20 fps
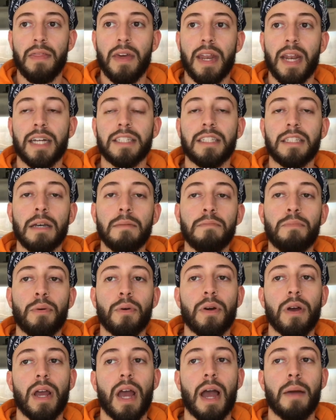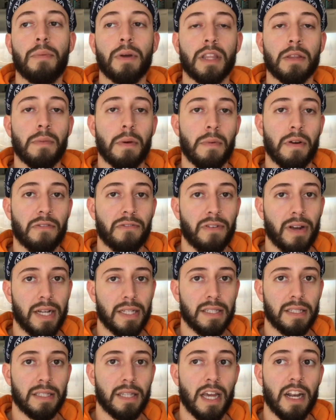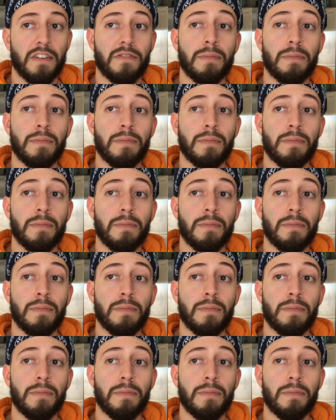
and then at some point I bring them on my friends.